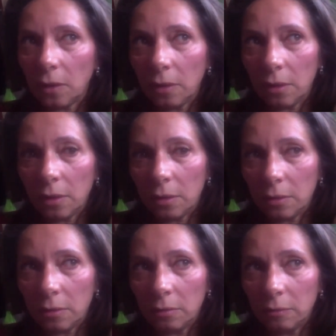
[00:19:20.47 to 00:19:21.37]

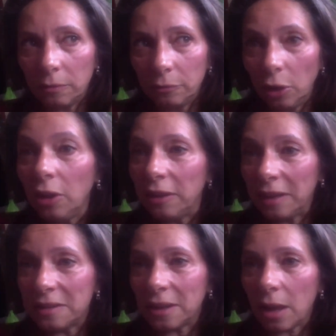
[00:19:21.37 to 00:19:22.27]

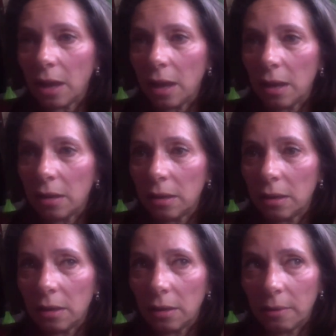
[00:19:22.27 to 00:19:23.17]
verdicts are
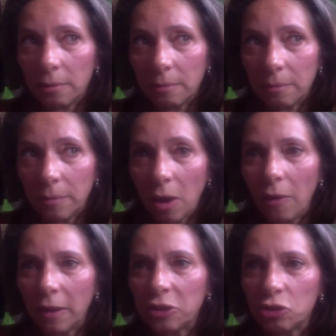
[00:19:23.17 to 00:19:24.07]

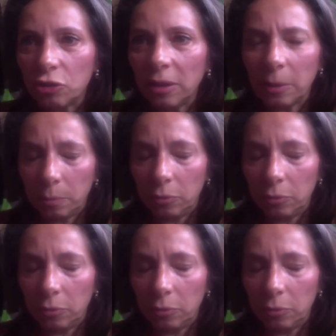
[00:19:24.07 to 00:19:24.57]
extreme.